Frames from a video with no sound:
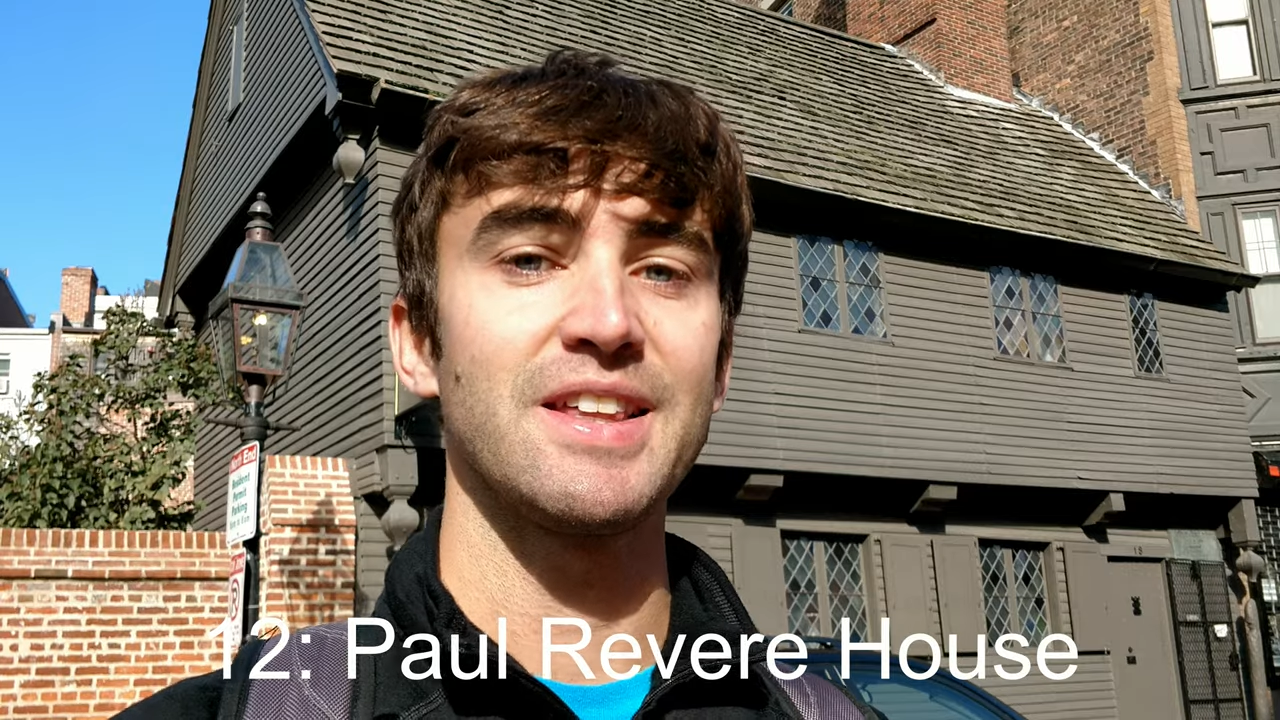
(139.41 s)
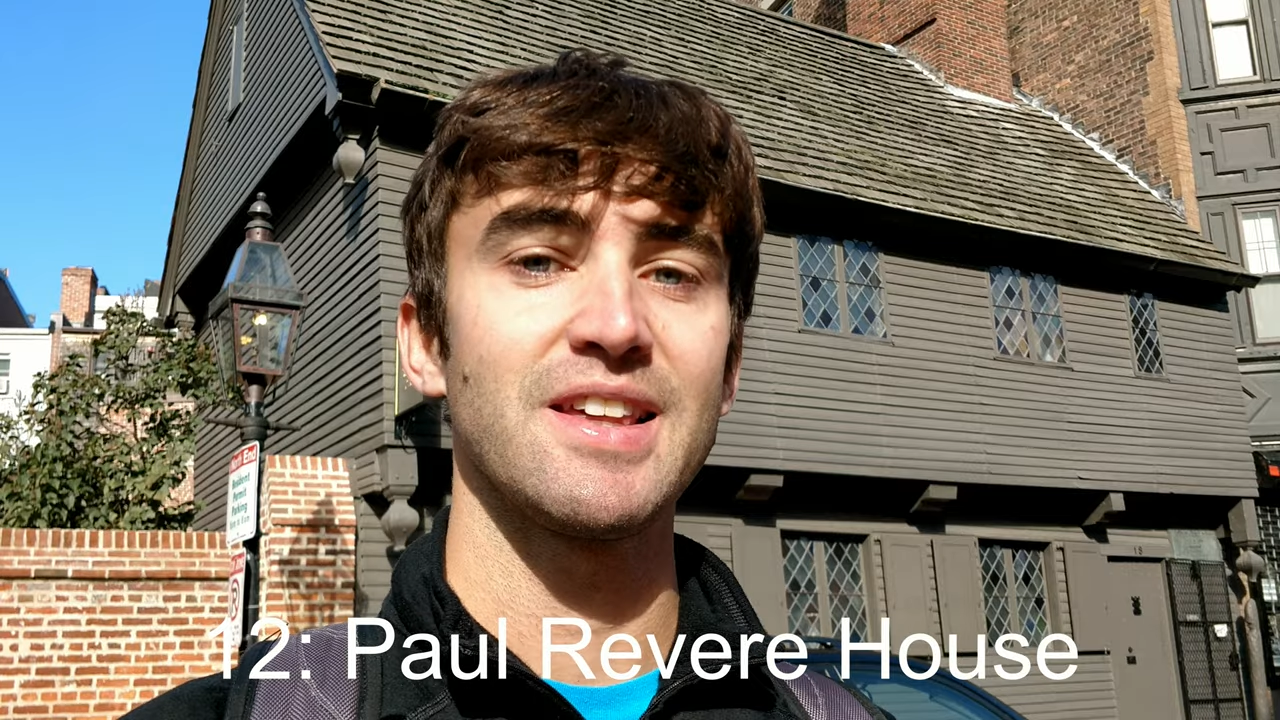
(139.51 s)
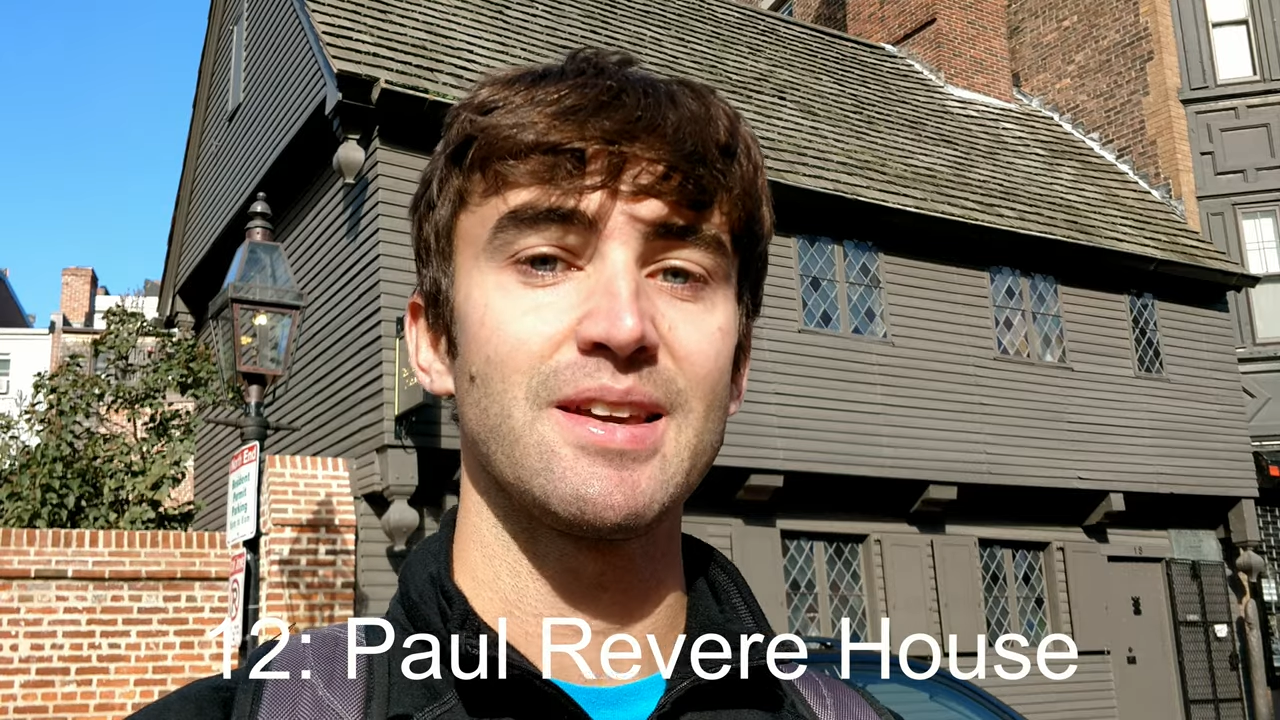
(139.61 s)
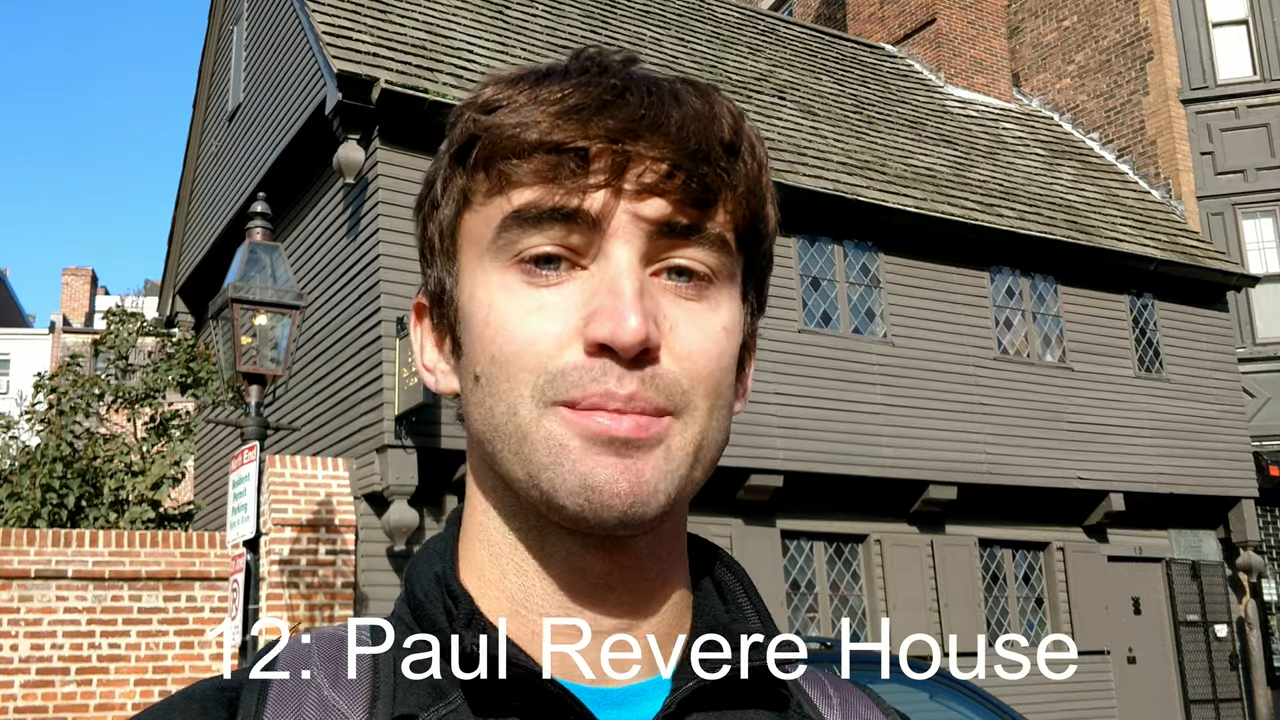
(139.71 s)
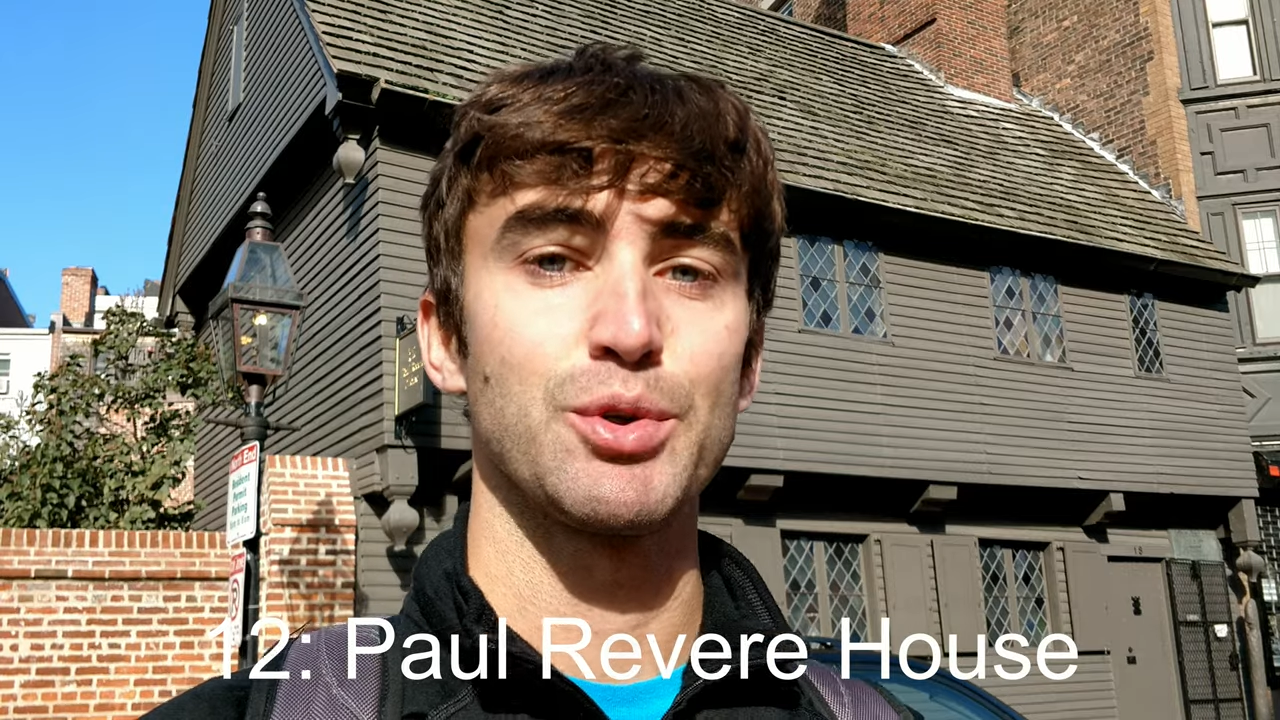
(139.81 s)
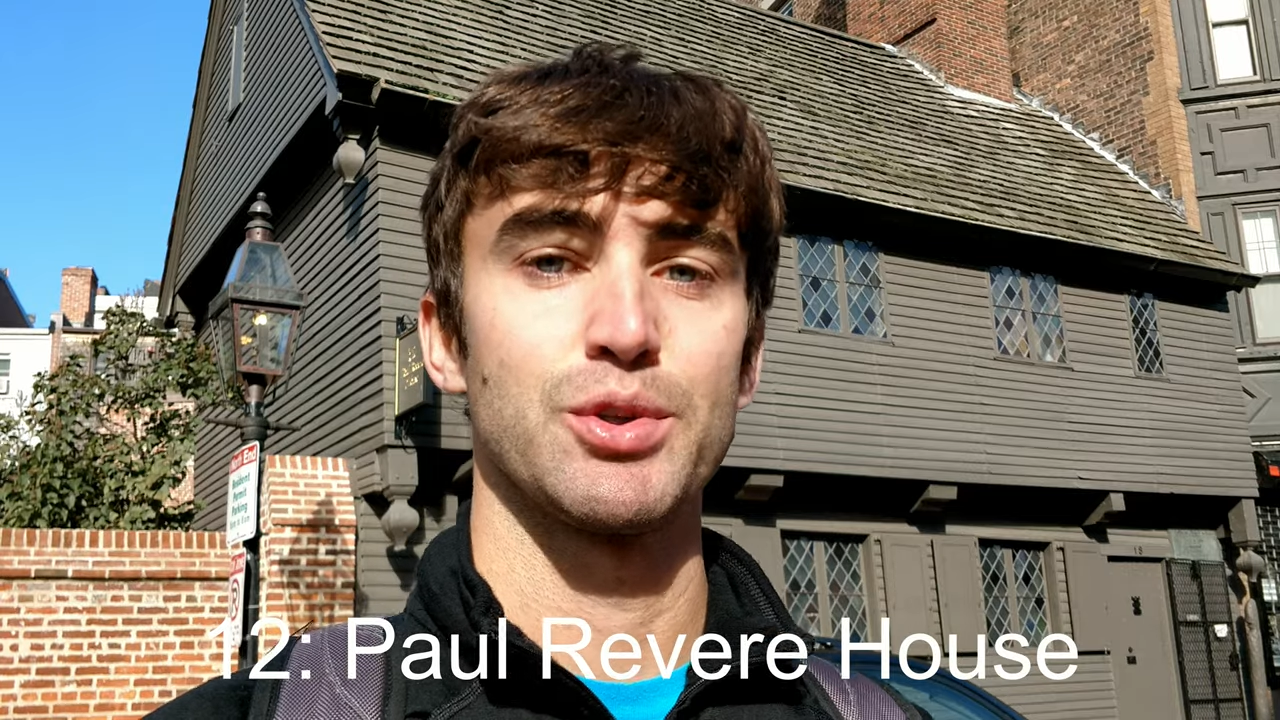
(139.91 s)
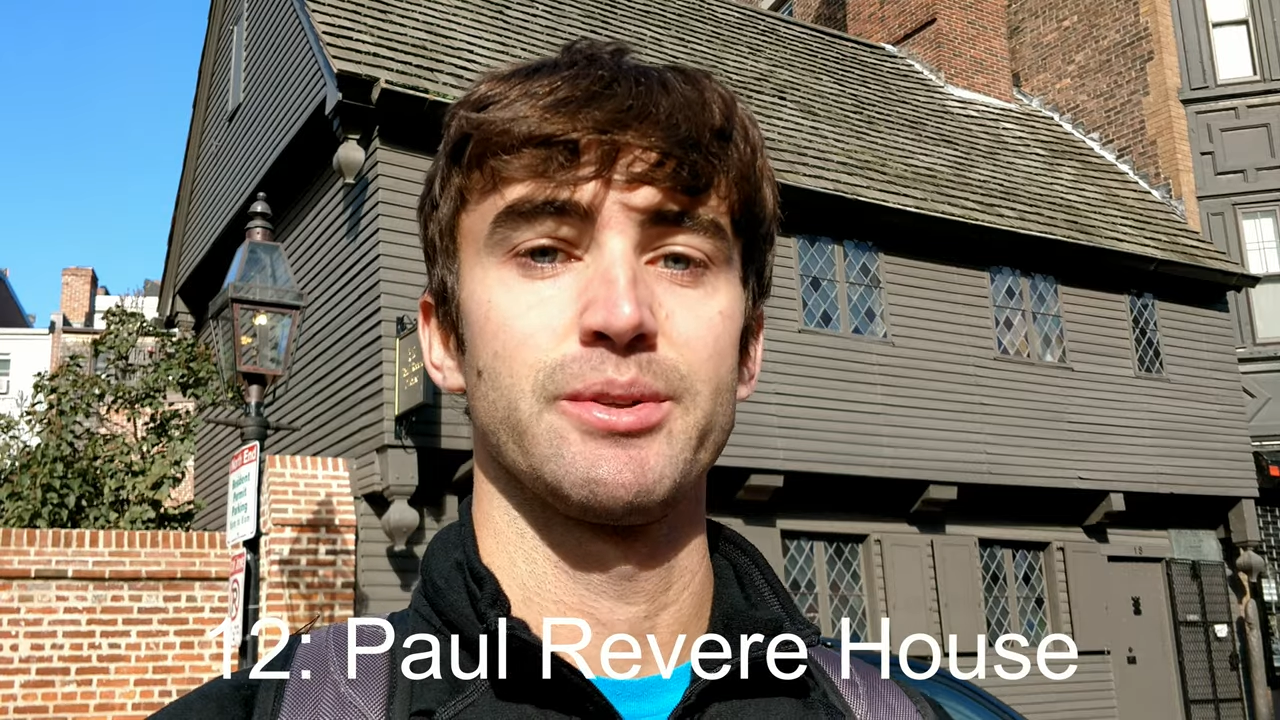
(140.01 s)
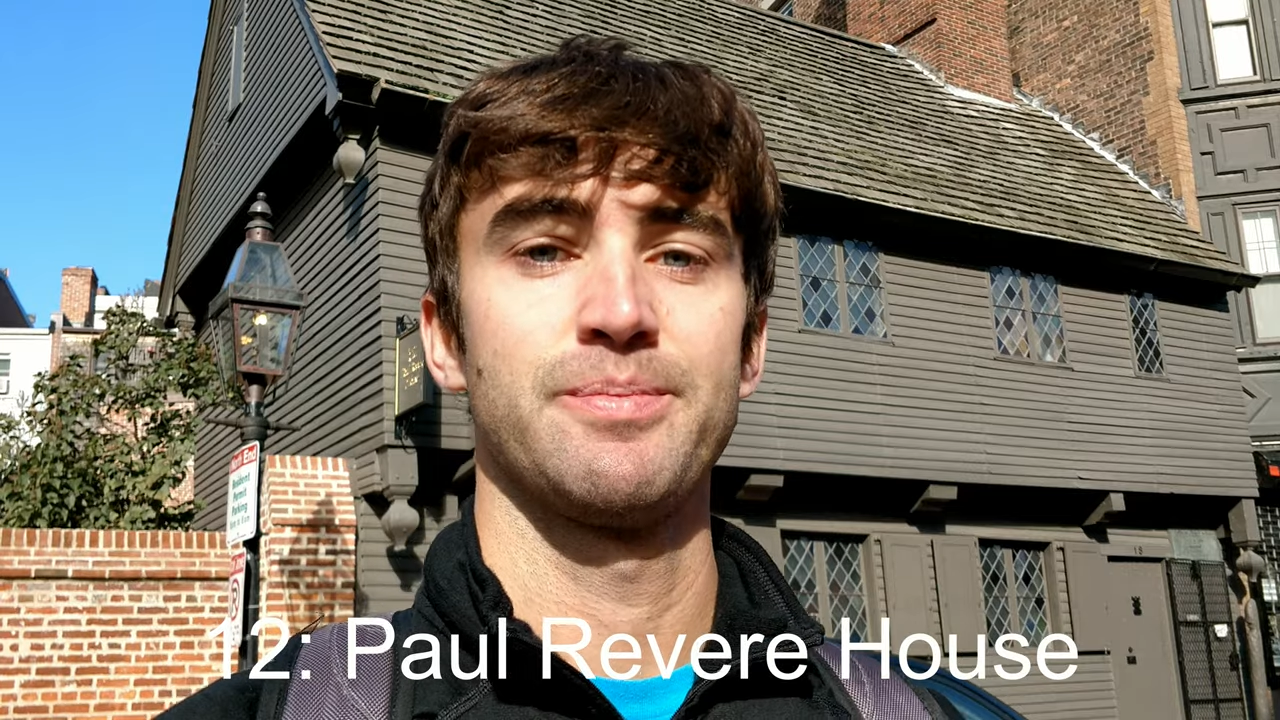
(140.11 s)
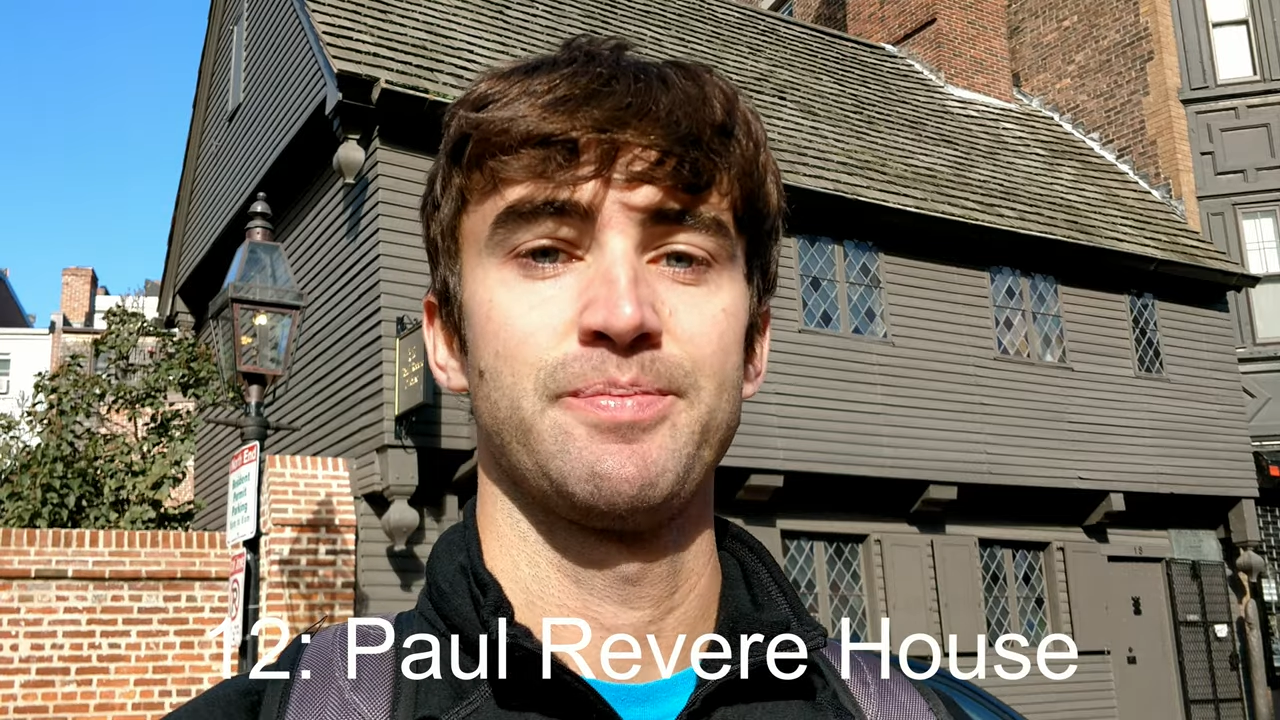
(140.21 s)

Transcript: say more?